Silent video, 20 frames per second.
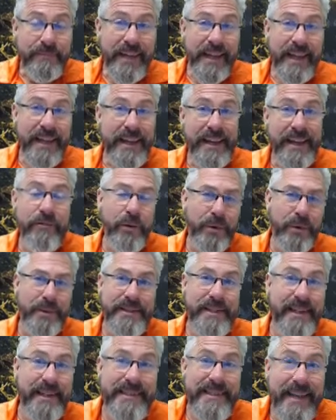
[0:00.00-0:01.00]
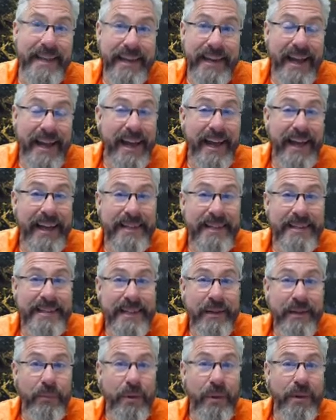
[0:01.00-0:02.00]
And of course they say, yeah. And
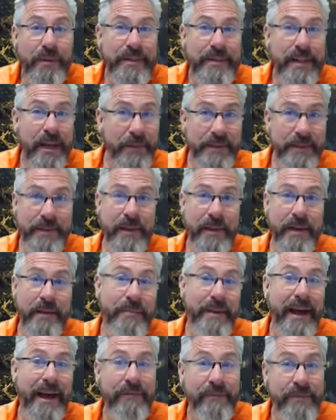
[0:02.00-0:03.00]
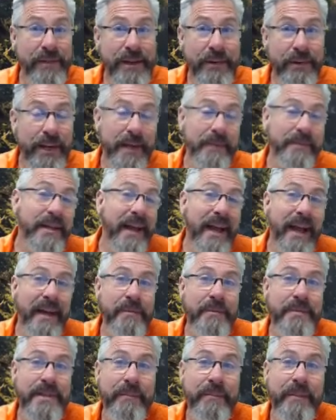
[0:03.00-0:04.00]
it's like, well, tell me something about video games. And I
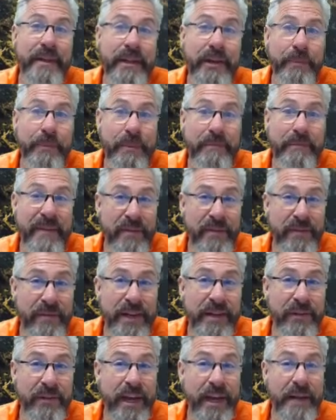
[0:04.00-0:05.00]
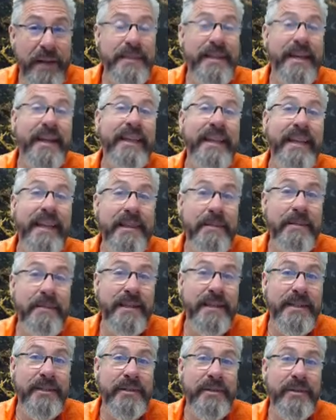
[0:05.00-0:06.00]
have them tell me a little bit about video games, and I lead them
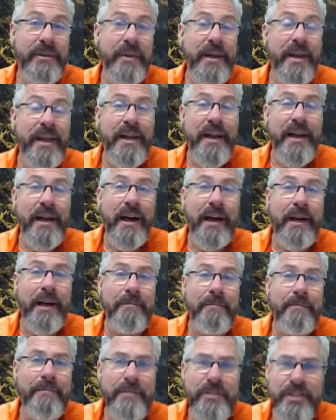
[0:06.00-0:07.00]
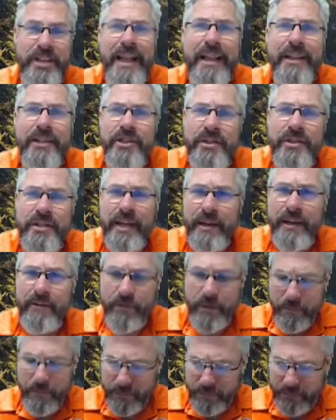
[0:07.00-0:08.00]
into challenges like
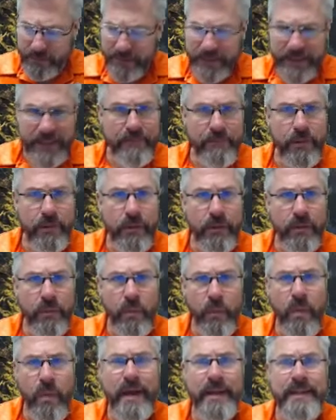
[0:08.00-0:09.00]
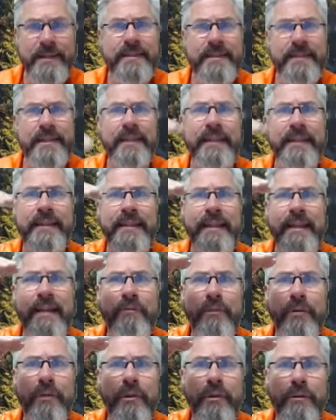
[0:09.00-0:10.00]
from level 1 to
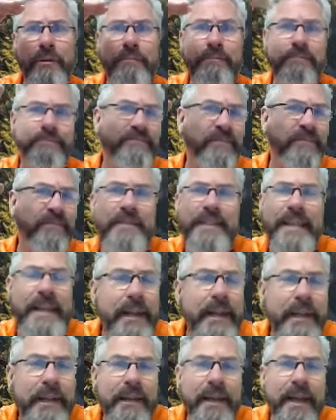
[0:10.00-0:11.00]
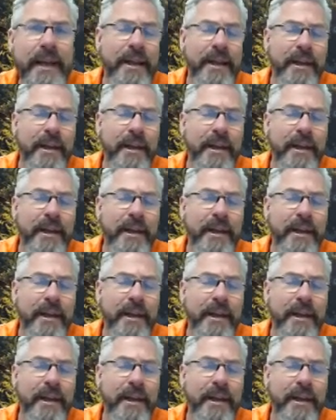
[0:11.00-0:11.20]
level 15.